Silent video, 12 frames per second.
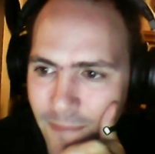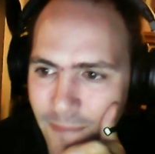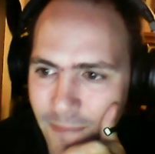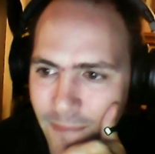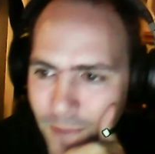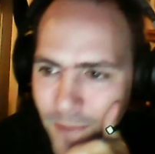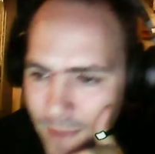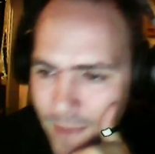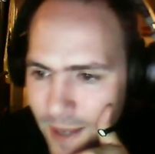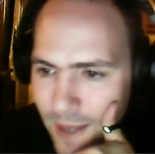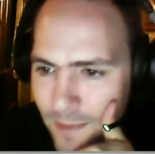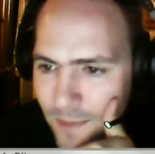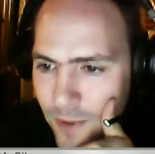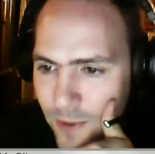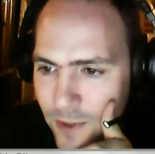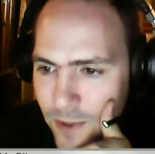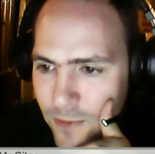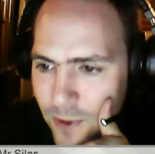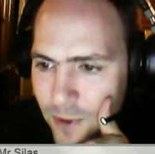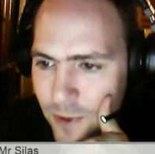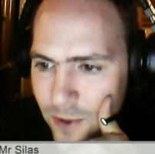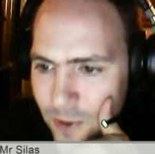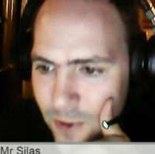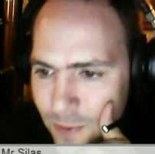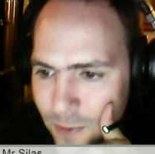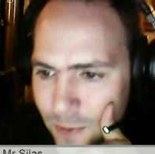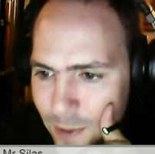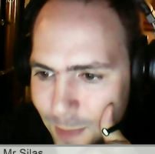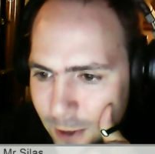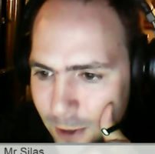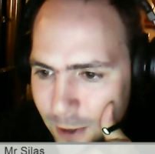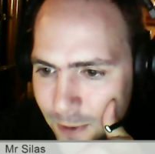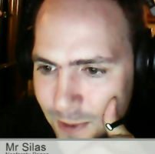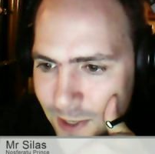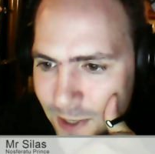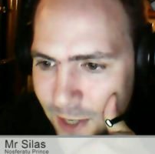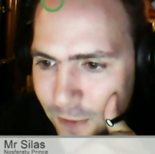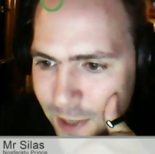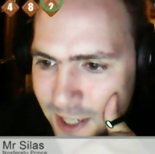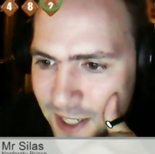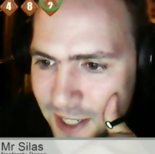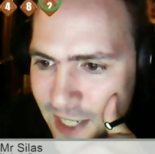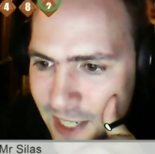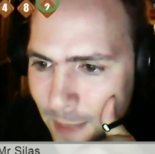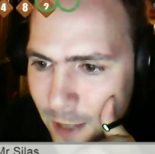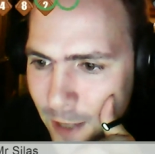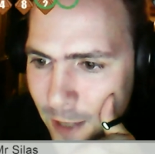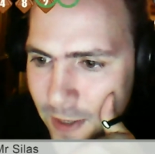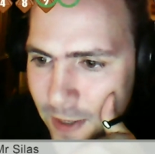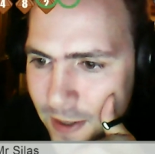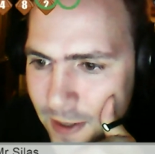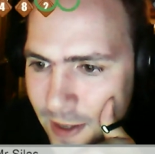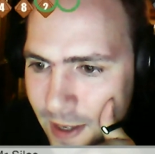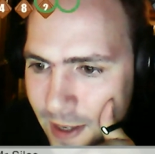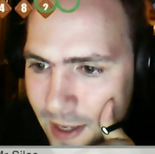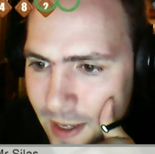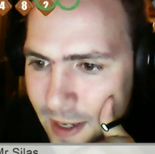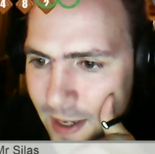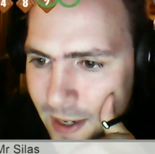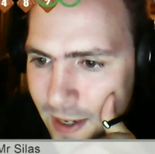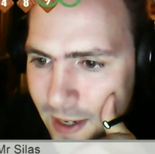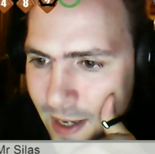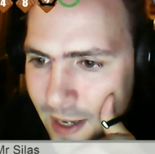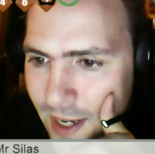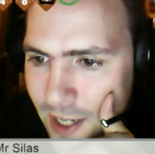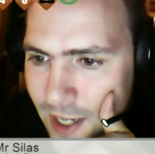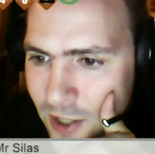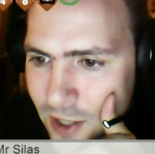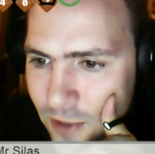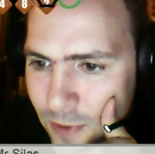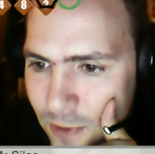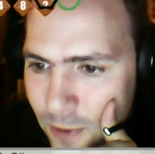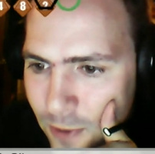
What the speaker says: well, you want to roll your willpower to see if you can snap out of it, and I shall roll my